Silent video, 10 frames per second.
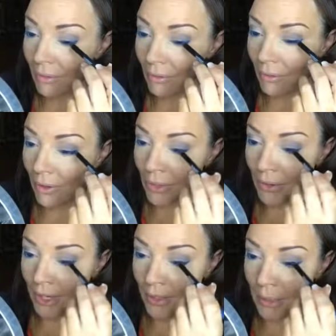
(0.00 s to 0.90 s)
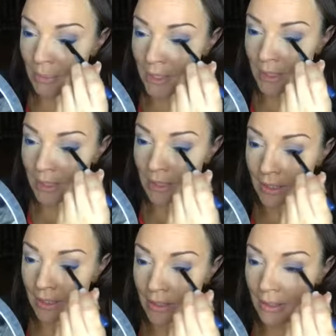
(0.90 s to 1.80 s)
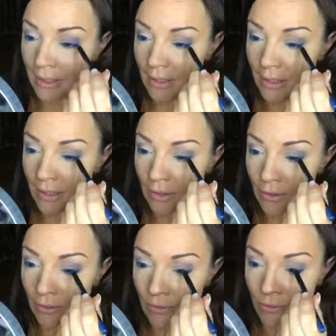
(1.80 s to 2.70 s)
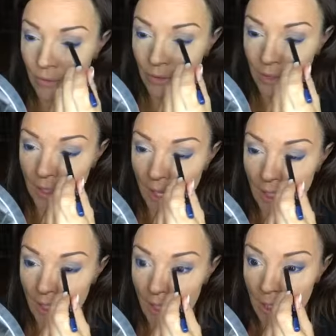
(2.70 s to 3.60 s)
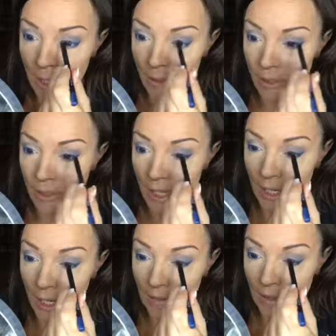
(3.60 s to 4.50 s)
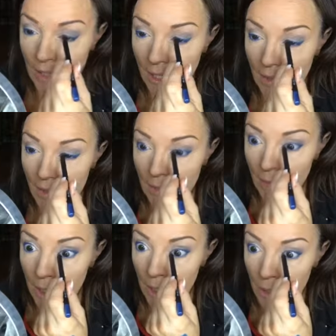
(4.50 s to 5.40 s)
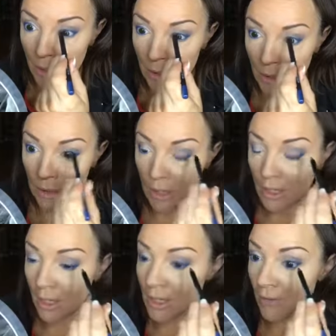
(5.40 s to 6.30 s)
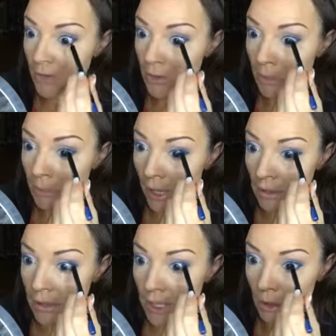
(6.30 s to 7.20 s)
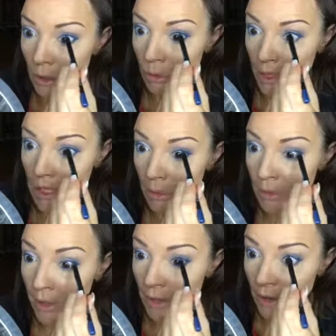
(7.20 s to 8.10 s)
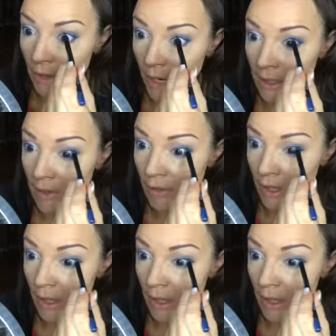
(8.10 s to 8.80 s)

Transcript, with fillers: with their online business for $99. And I have to tell you something because I feel compelled to tell you because I've been on the other end of it.